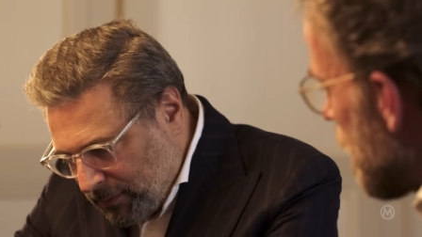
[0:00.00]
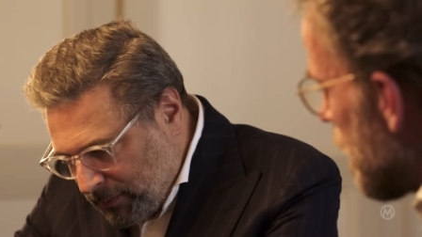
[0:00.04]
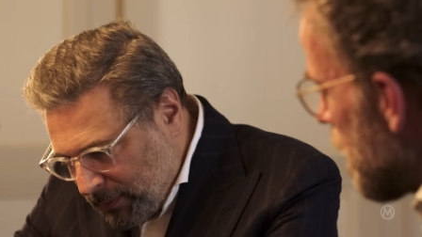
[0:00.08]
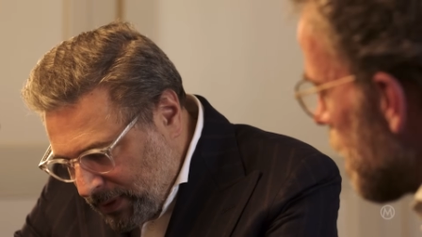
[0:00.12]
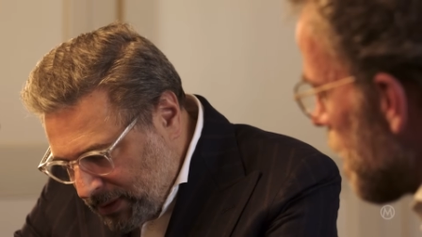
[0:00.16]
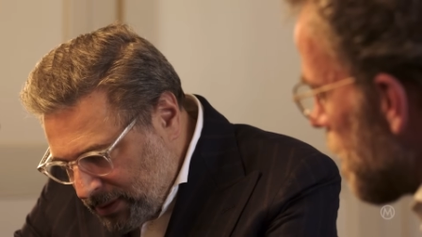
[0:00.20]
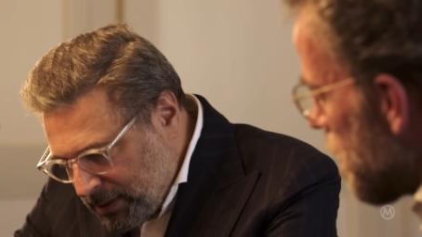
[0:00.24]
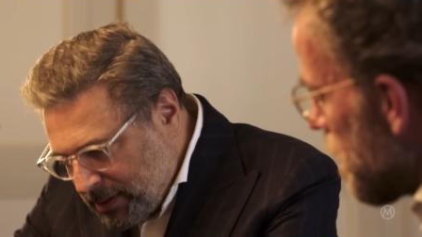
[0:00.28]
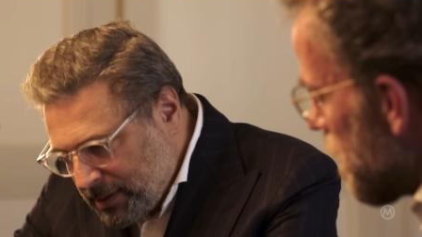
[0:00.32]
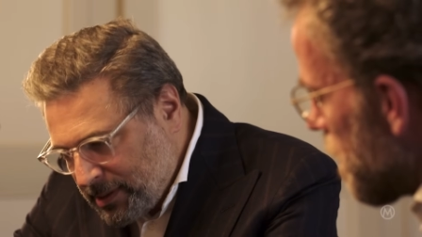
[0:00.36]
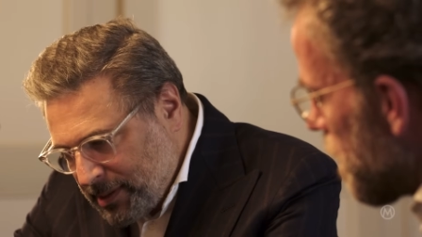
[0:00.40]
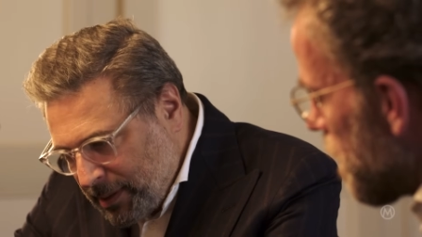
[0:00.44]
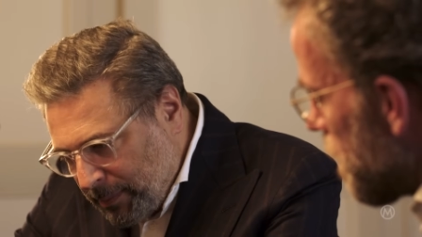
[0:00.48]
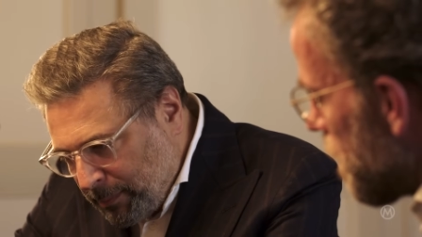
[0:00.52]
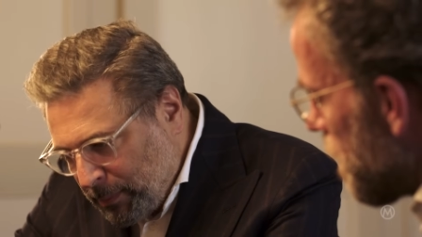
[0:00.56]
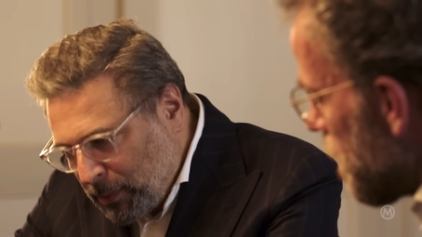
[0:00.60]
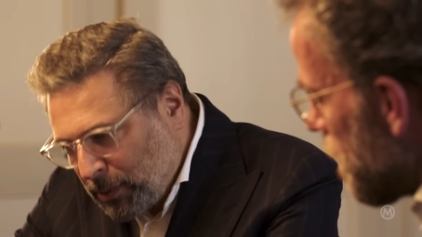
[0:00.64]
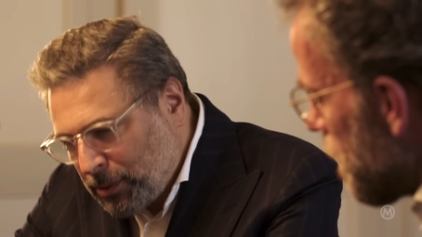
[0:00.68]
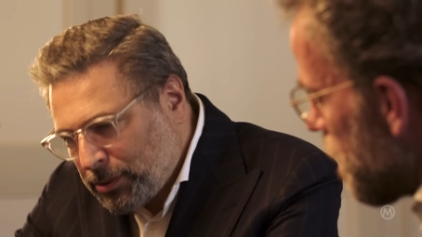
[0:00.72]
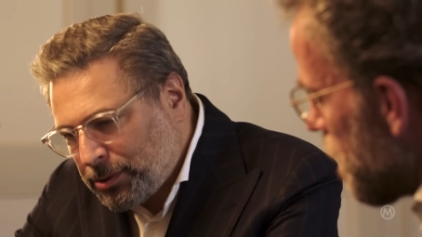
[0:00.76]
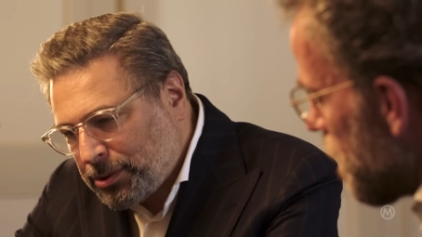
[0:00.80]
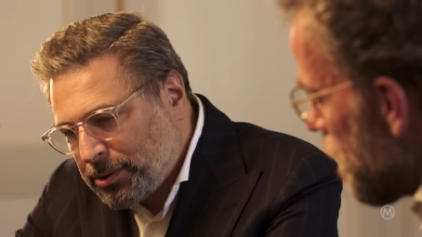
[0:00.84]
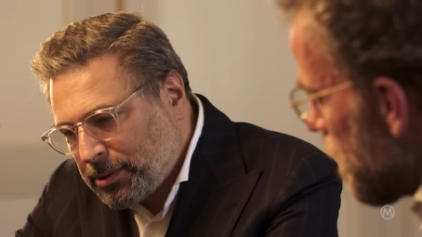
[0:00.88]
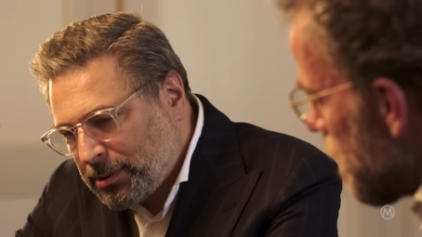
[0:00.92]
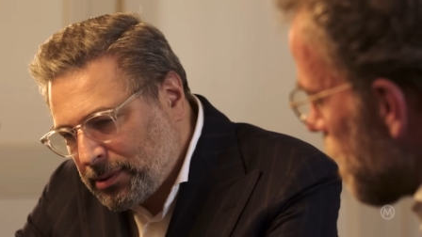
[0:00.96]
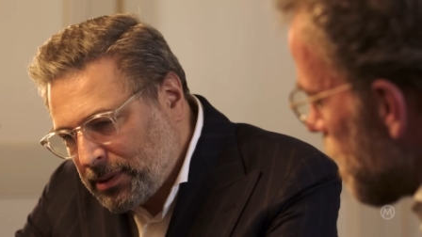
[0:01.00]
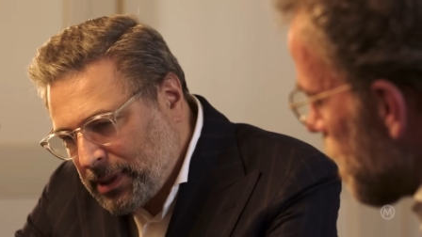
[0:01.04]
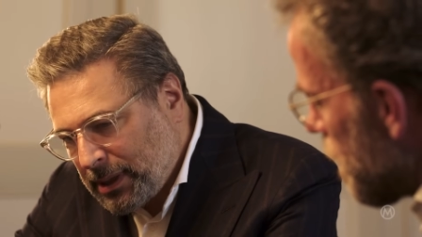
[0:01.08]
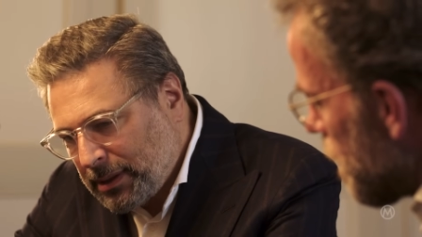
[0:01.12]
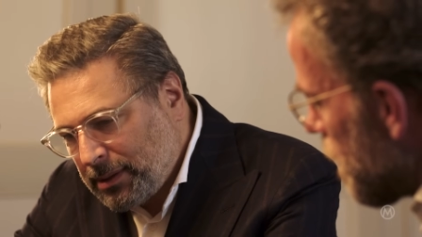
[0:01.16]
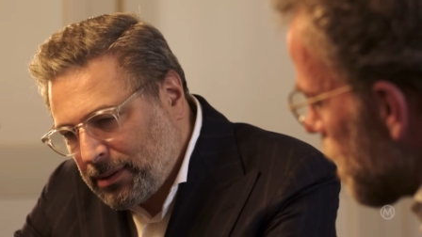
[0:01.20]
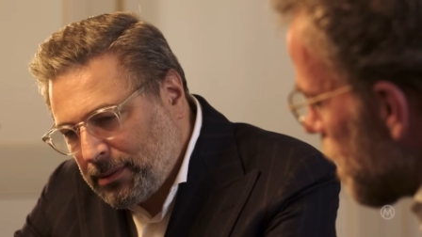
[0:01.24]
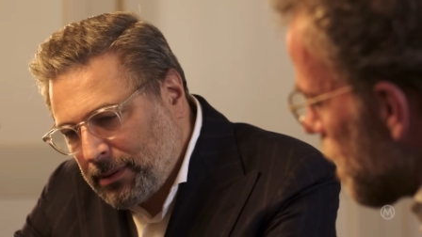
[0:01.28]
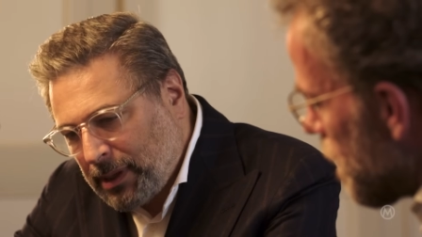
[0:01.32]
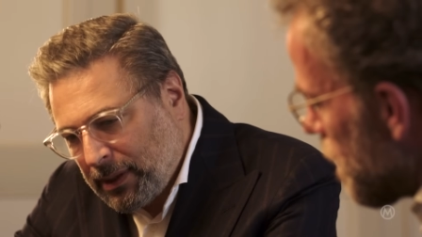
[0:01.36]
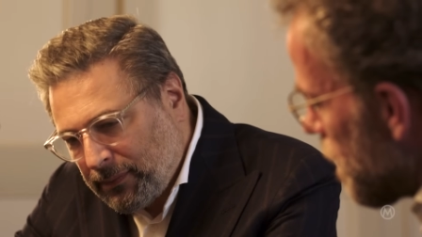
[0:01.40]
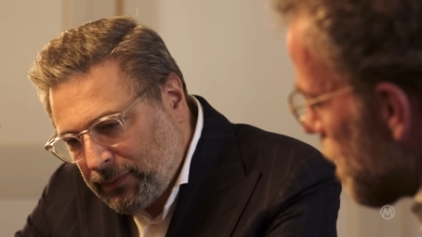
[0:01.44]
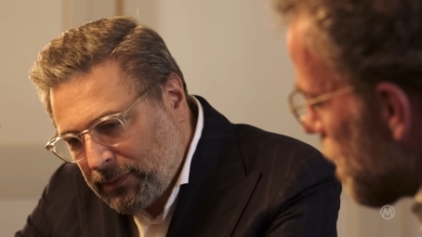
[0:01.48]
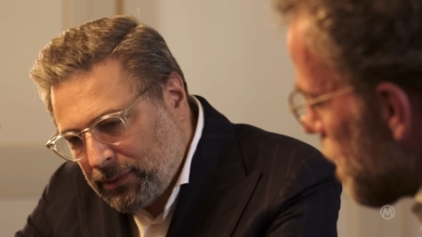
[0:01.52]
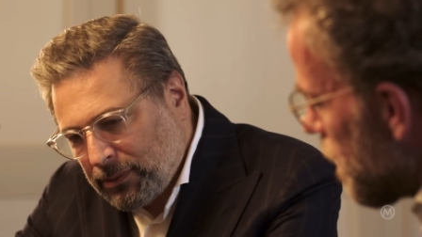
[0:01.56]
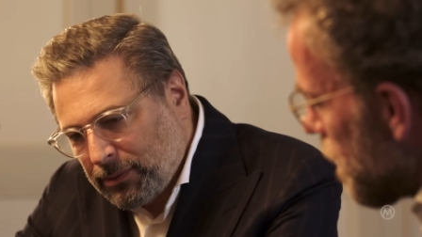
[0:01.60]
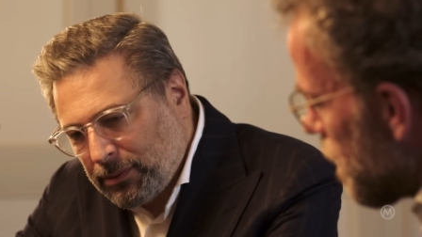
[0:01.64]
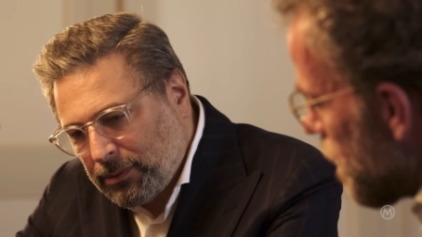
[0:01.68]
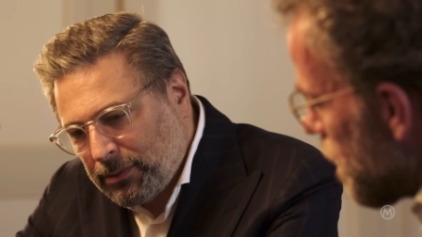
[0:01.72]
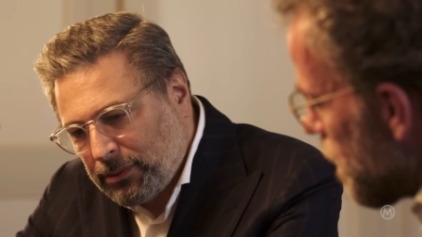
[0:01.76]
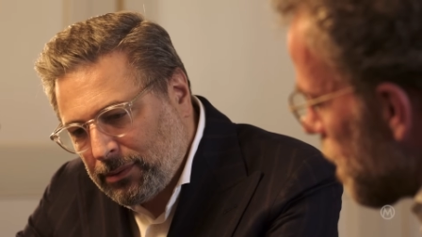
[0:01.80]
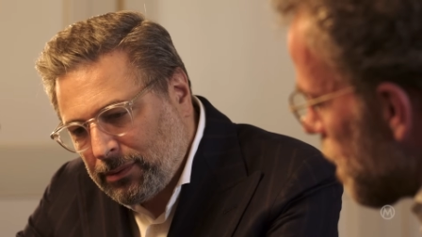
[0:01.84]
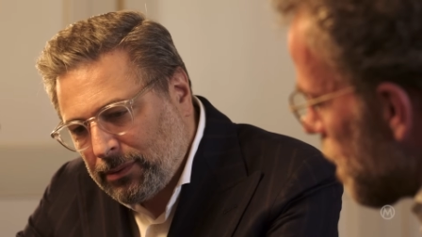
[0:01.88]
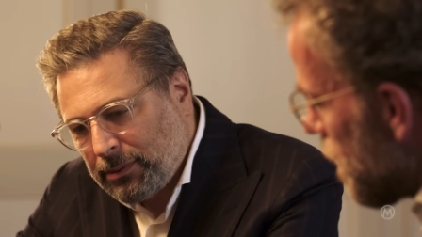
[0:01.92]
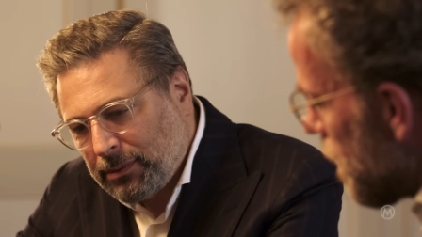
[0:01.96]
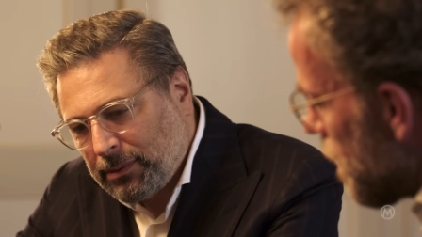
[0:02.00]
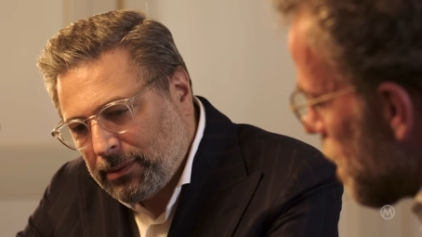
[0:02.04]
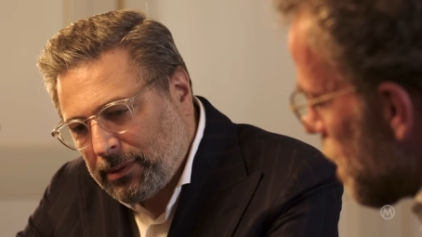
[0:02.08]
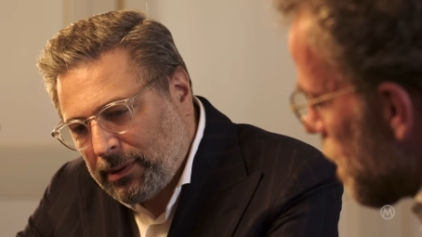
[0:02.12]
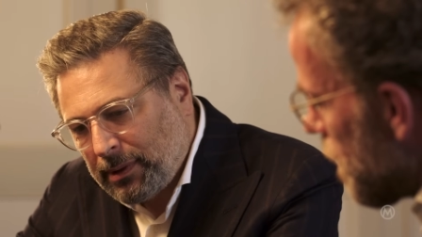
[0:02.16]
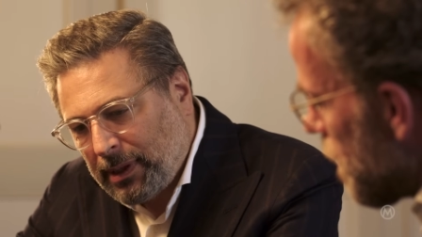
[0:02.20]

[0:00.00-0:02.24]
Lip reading: which is the emotion that you have to